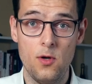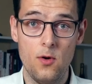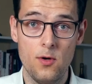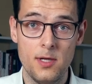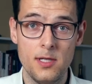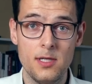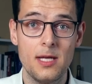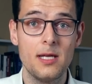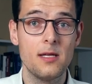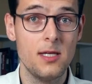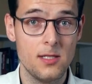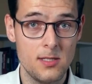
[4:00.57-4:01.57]
audit,
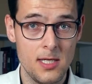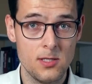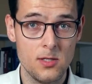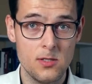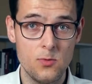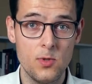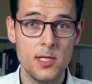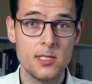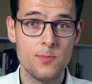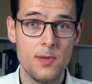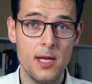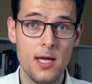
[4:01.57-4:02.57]
the assessors will
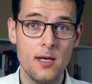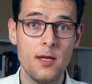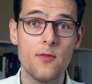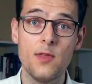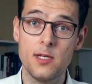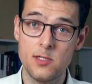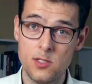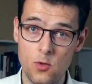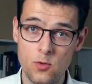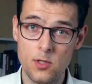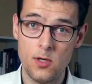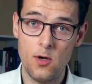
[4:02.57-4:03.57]
explain that
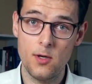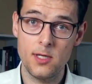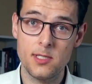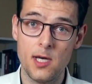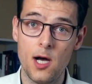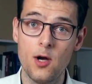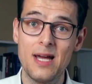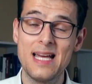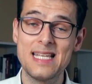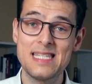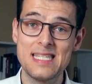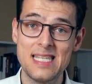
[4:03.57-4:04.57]
social audits are
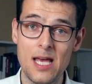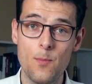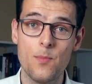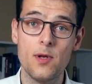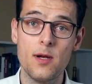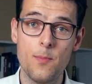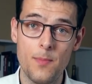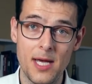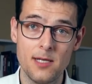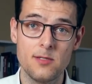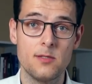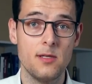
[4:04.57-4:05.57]

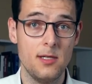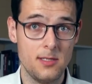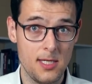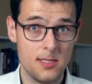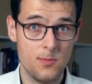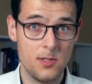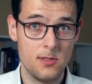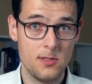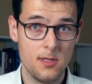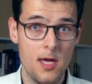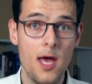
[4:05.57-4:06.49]
sample-based assessments,